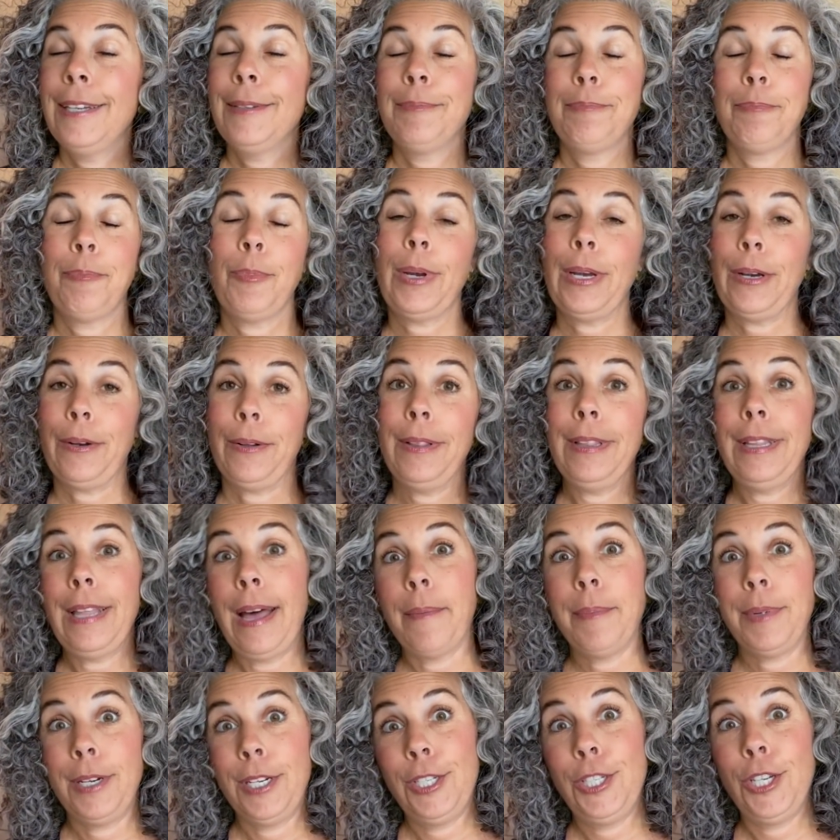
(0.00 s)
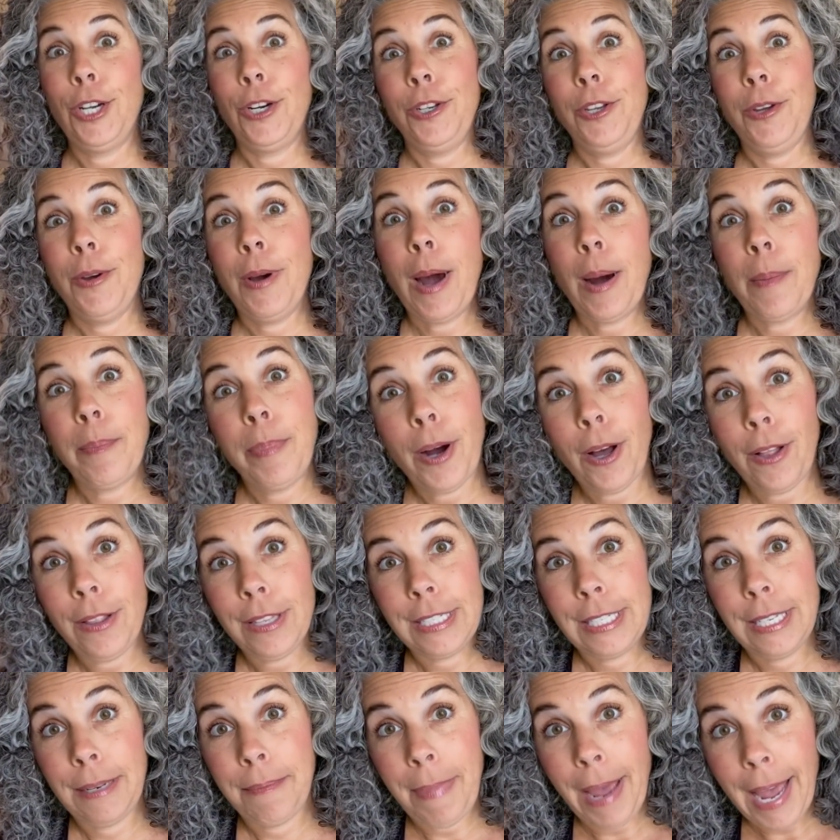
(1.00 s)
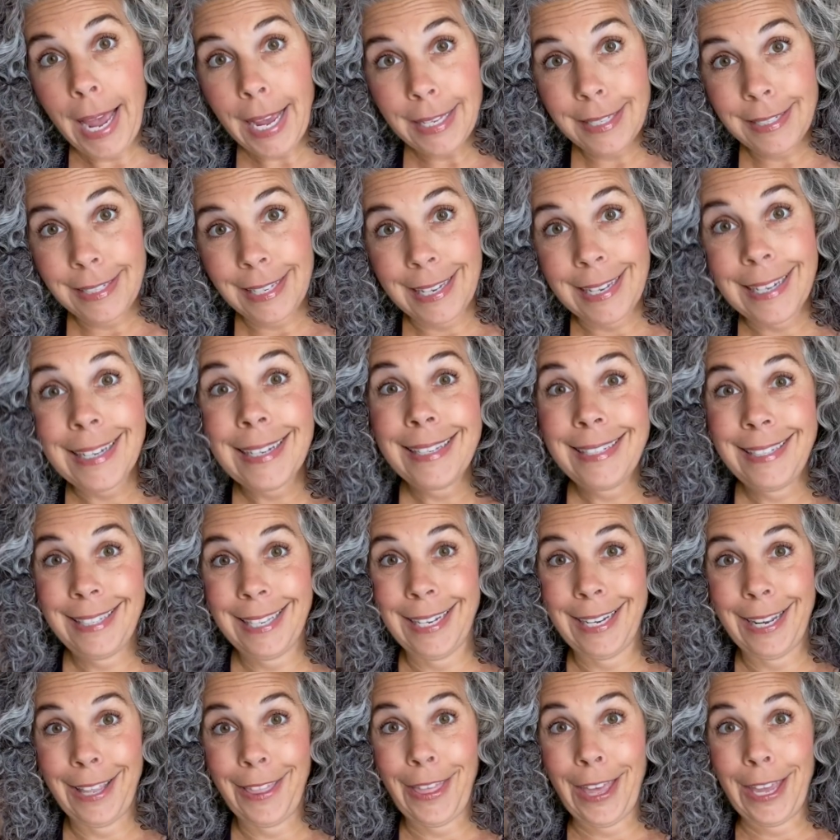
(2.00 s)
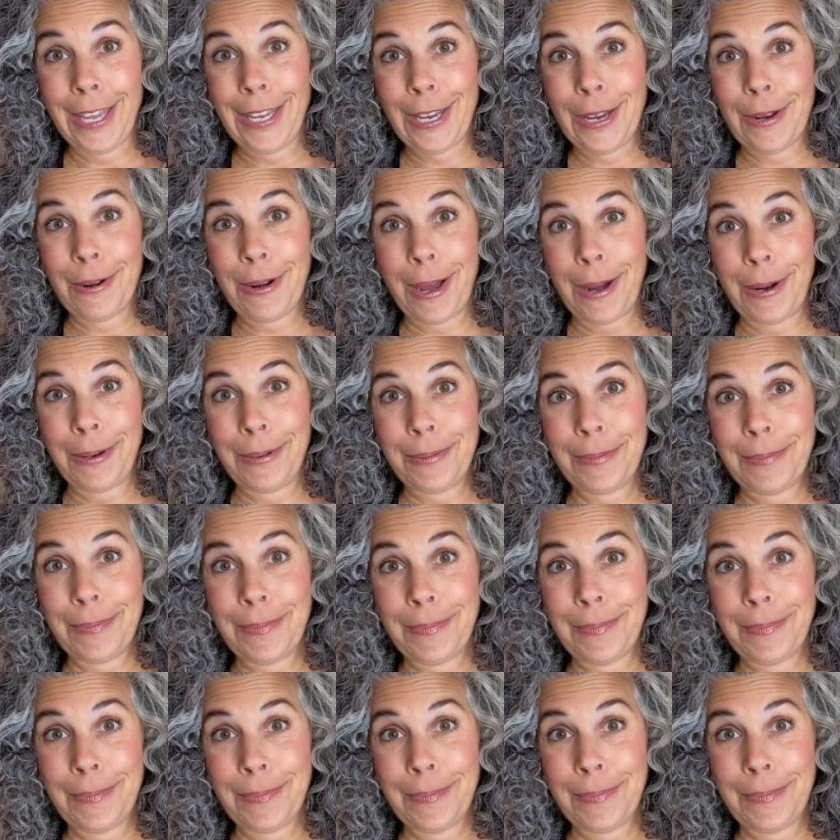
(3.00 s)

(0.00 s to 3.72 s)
well, I'm gonna show you how Pollux and Maxie send a thank you note.